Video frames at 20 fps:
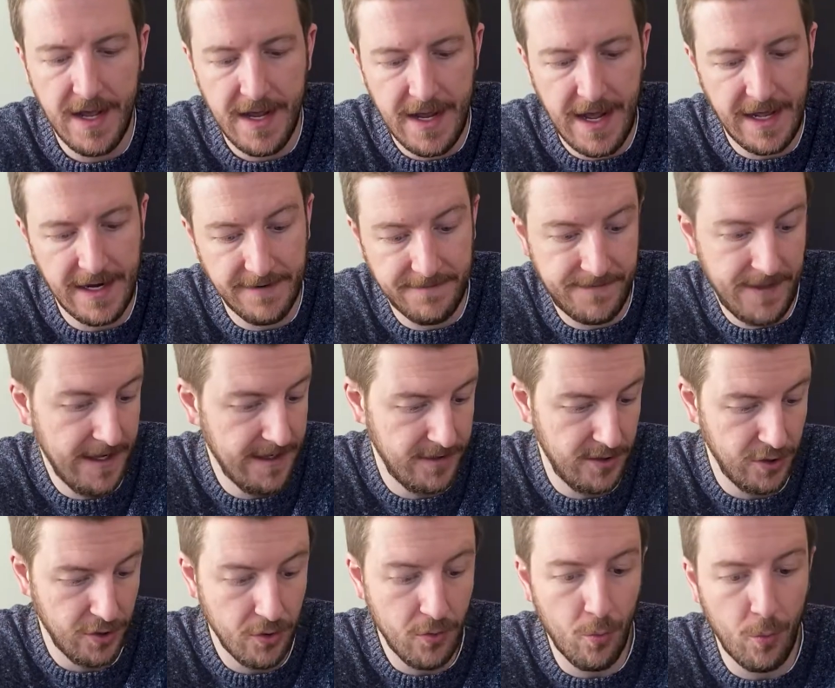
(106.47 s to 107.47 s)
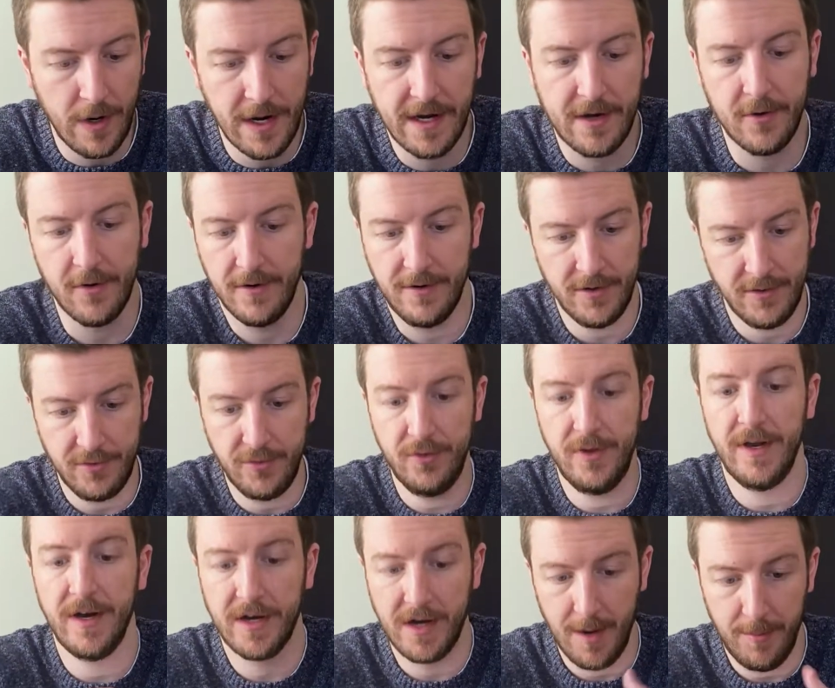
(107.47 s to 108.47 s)
And if that new wick, or you do
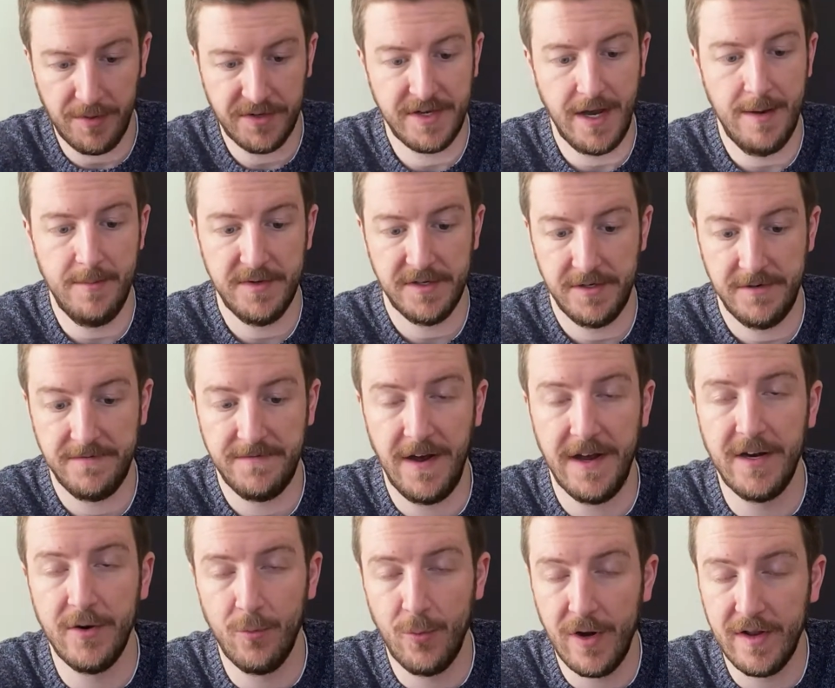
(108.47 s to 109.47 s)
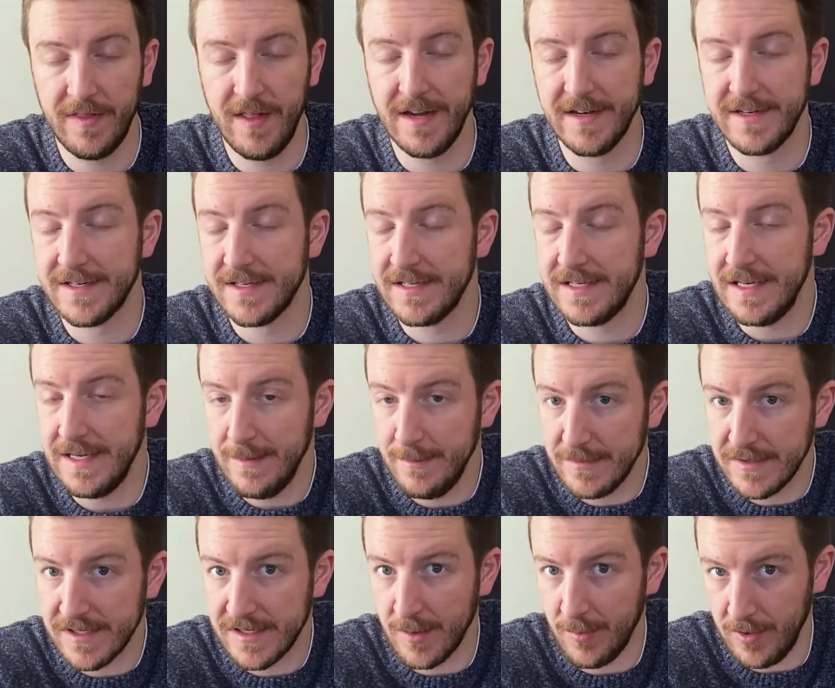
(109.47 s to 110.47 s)
that a couple times and you find a wick that
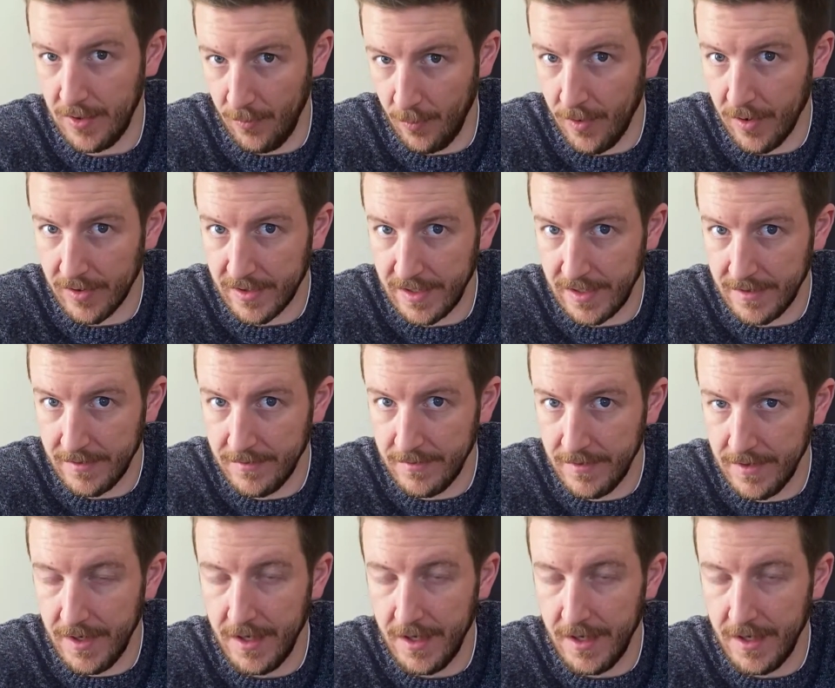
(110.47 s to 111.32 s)
seems to be working,